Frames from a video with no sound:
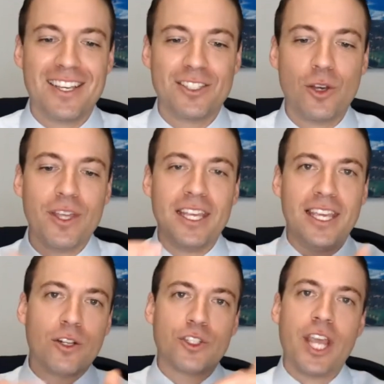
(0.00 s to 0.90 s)
So
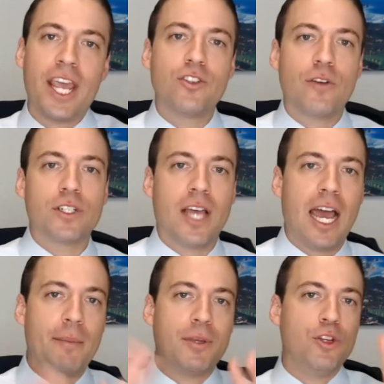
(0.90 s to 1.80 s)
it'll change over
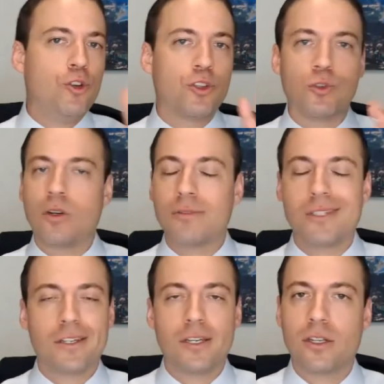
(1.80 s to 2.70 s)
time, but neutral, the
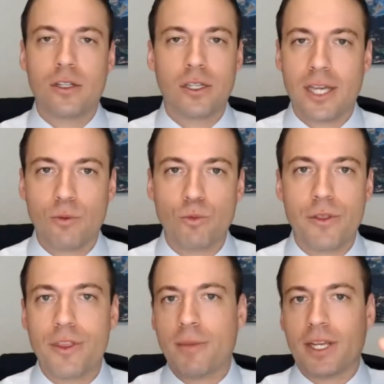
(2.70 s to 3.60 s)
good kind of rule
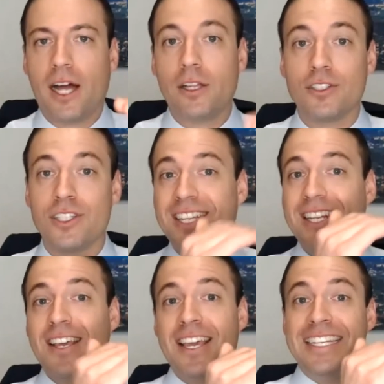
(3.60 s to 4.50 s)
of thumb, the colors. Is
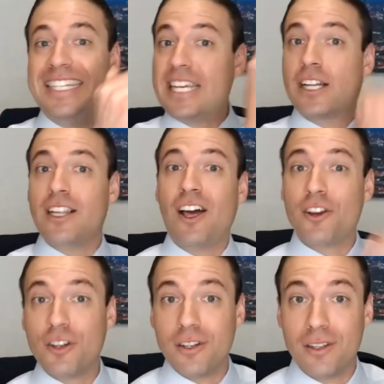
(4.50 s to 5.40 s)
it
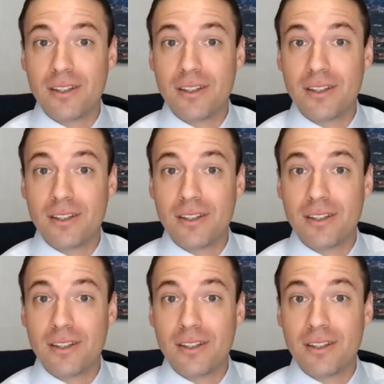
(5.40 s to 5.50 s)
decluttered?